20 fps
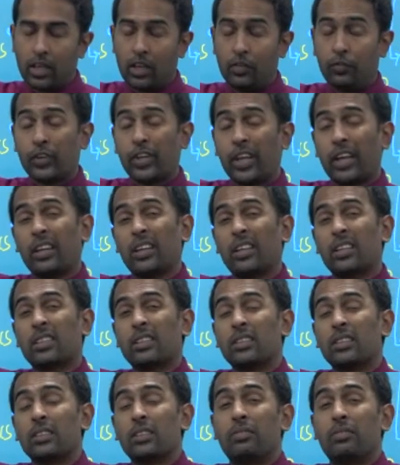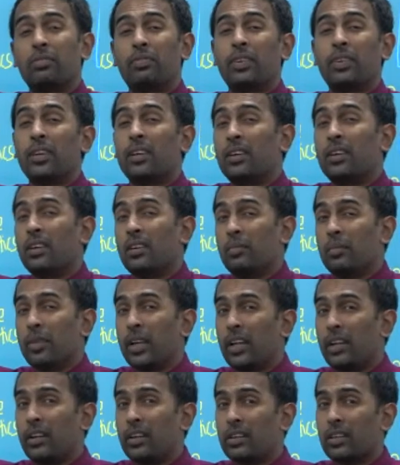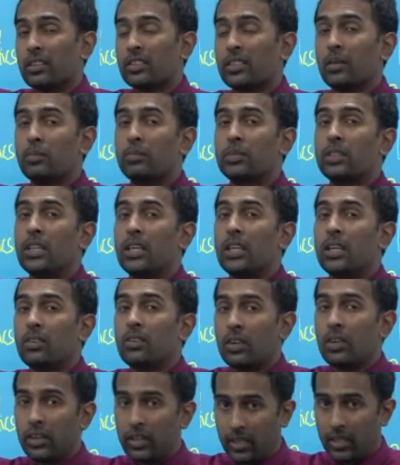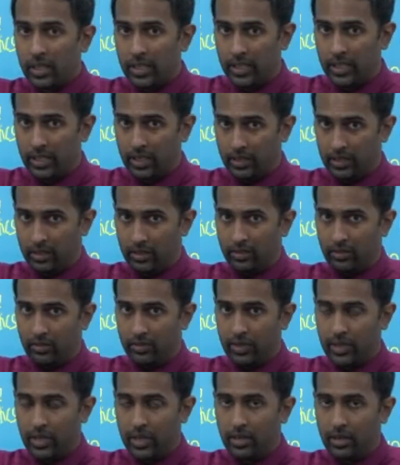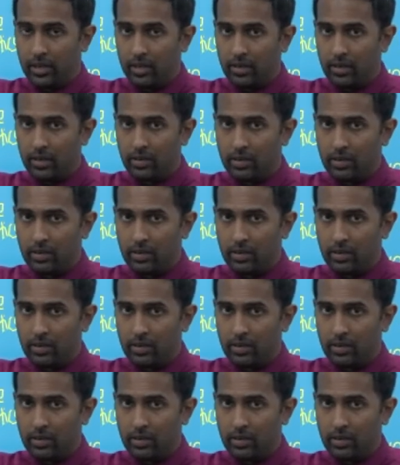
If we can confirm it subsequently, right,